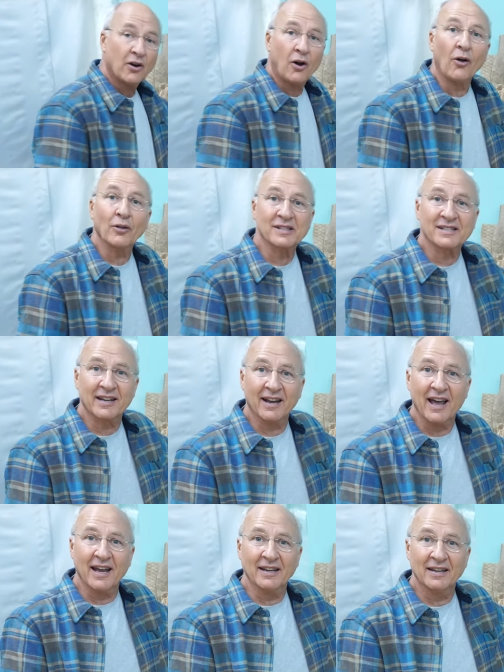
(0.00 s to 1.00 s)
call us
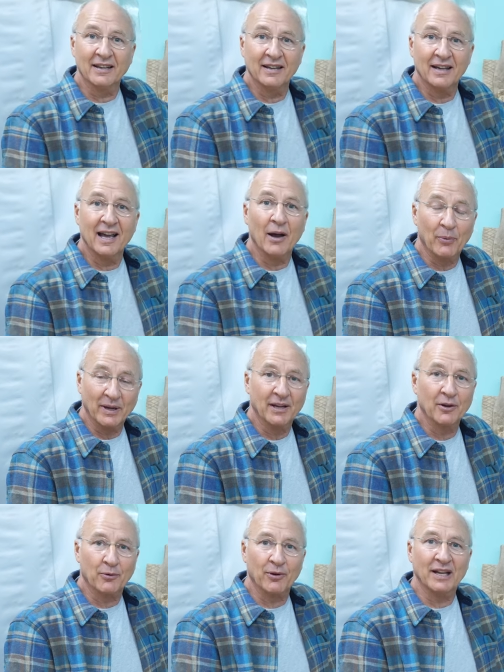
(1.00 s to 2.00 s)
today and we
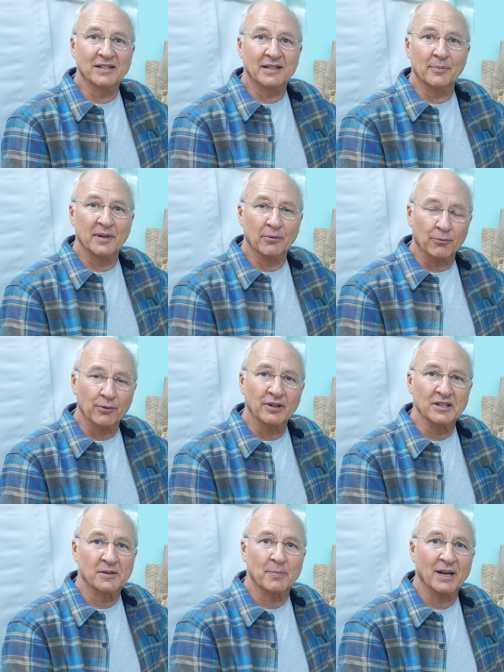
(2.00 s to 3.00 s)
can create something
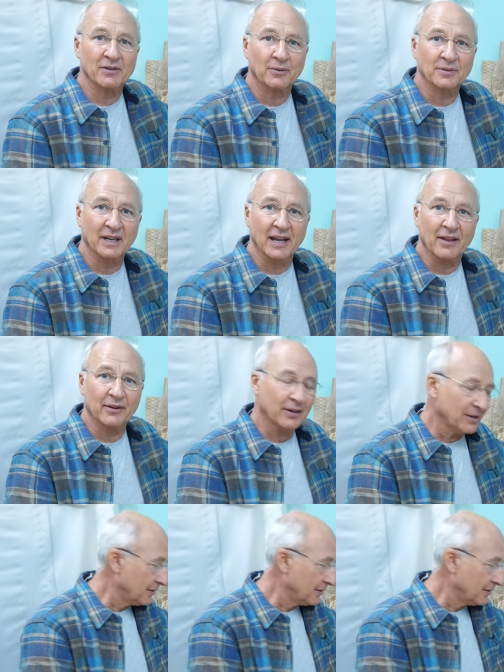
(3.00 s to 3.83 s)
really special together.